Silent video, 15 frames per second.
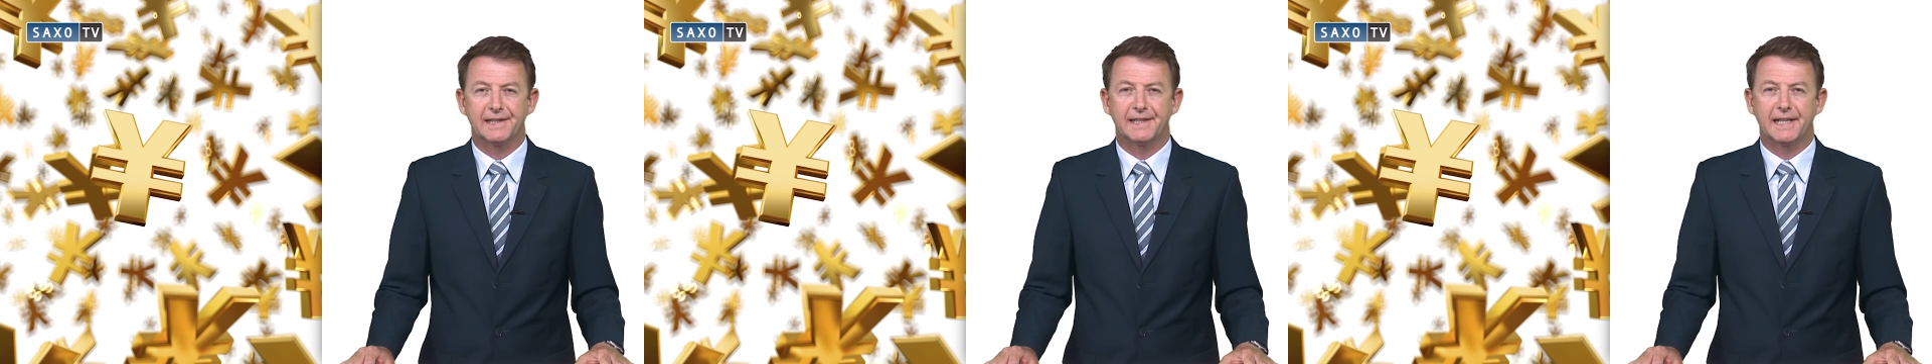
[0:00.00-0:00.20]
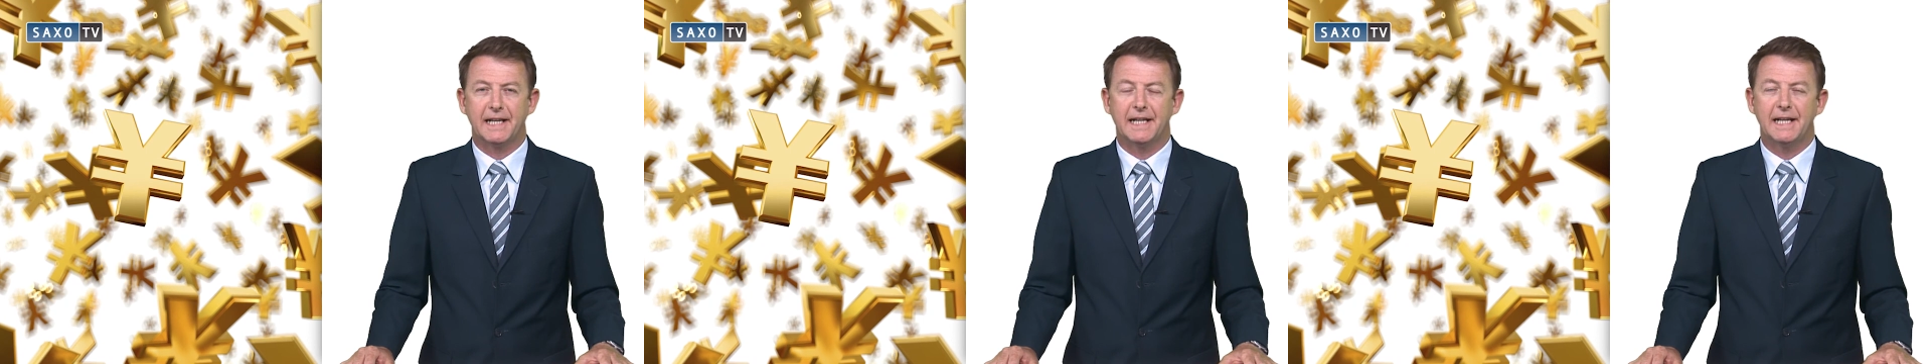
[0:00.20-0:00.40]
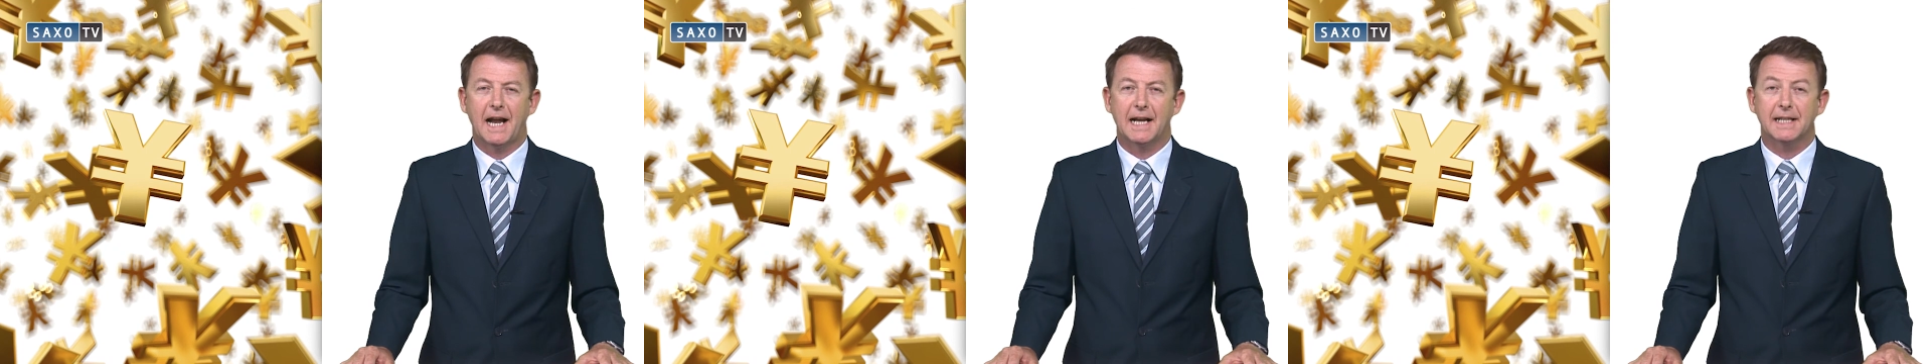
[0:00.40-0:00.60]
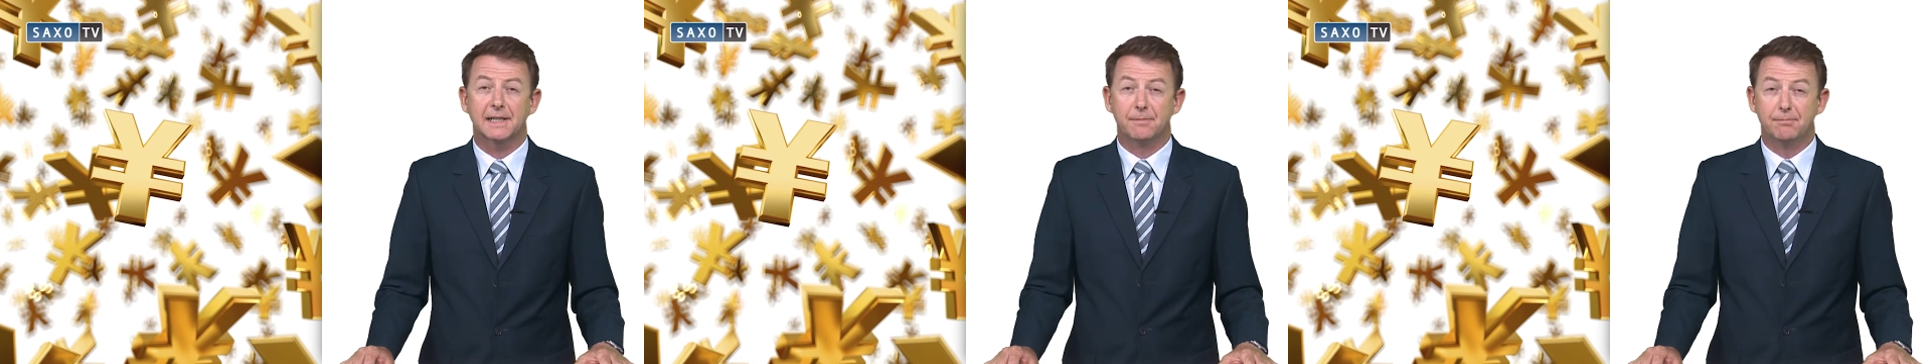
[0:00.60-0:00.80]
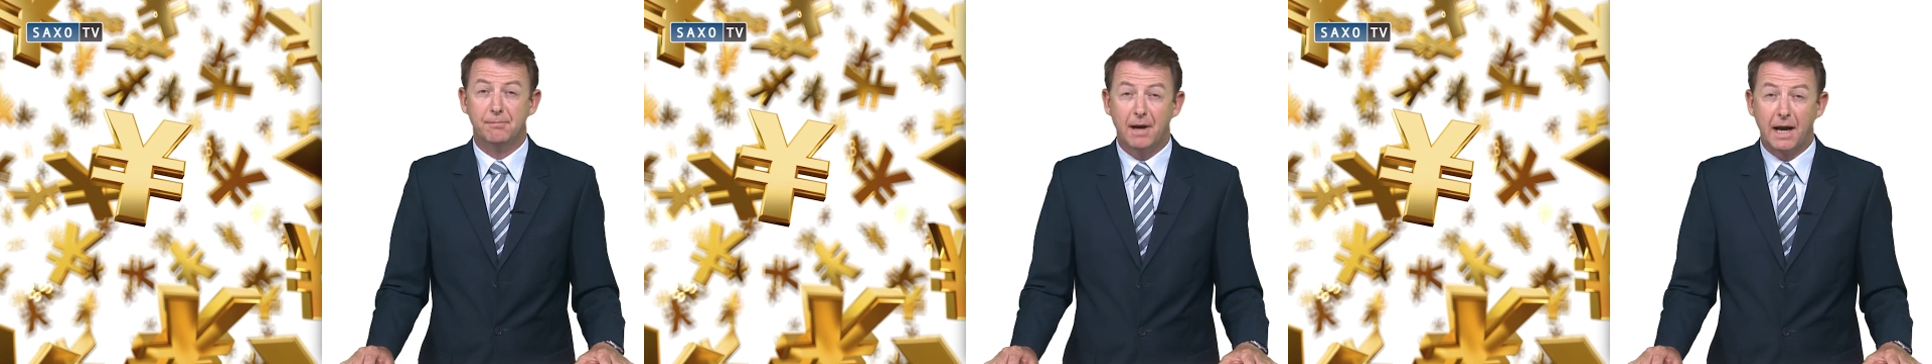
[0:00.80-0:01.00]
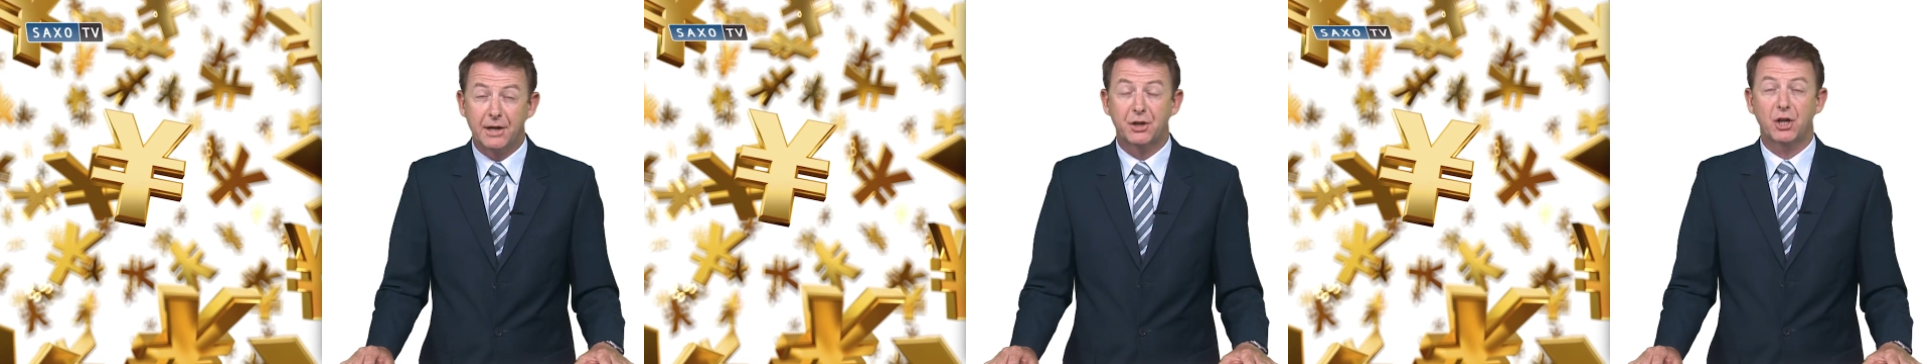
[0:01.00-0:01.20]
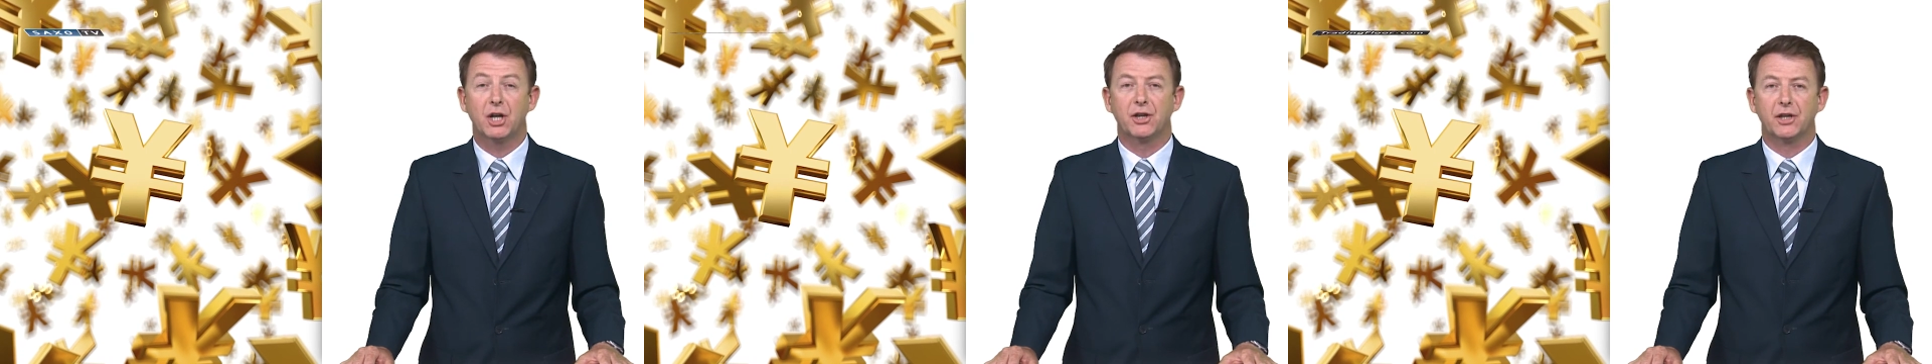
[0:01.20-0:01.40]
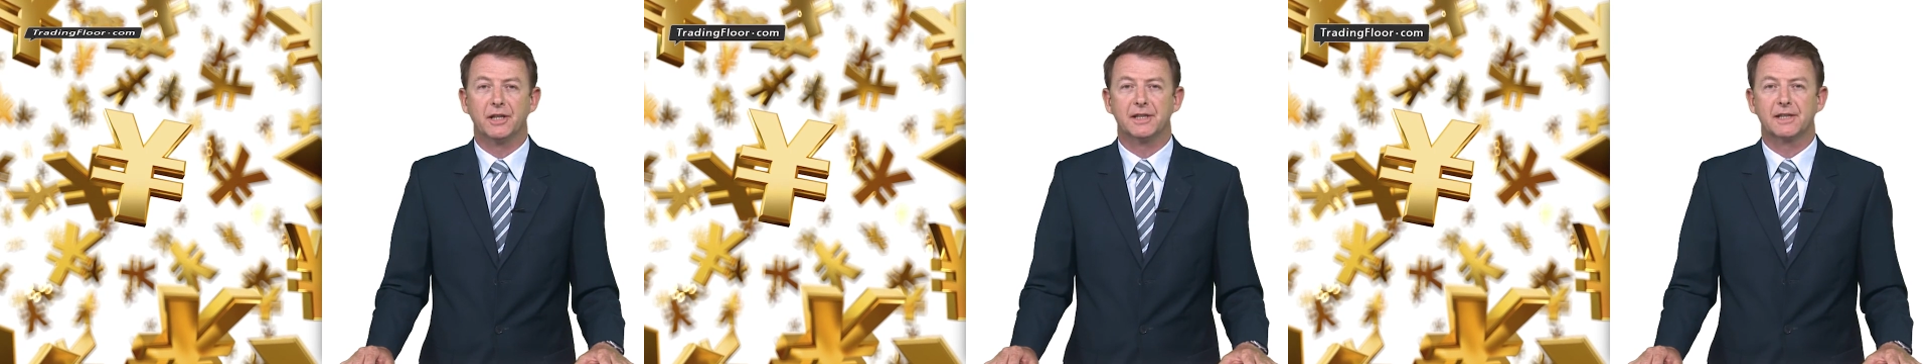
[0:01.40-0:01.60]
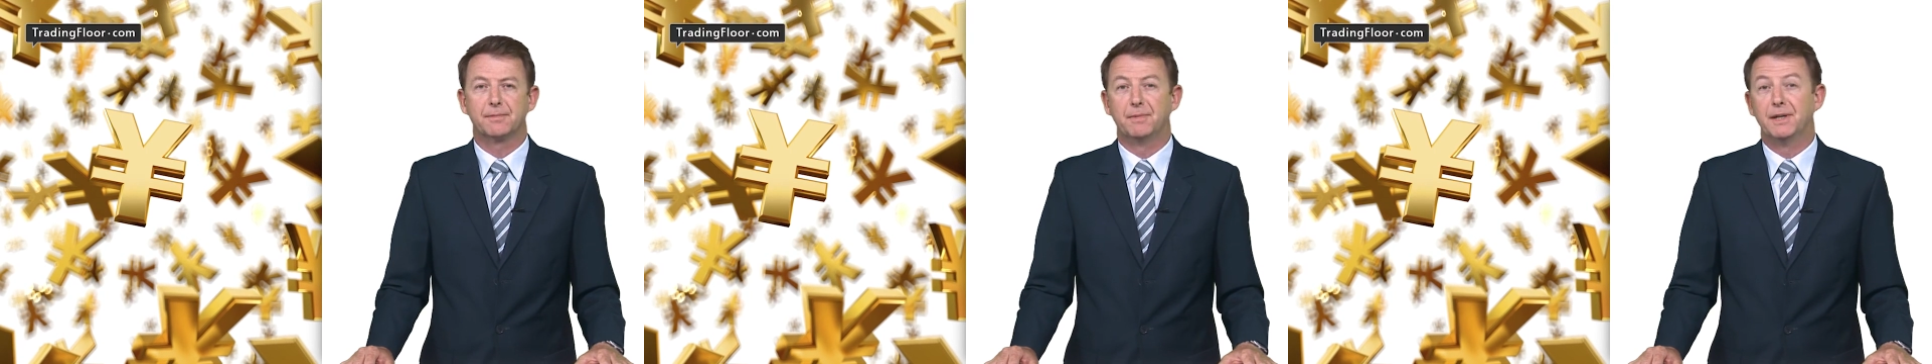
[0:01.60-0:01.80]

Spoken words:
seen as a measure that's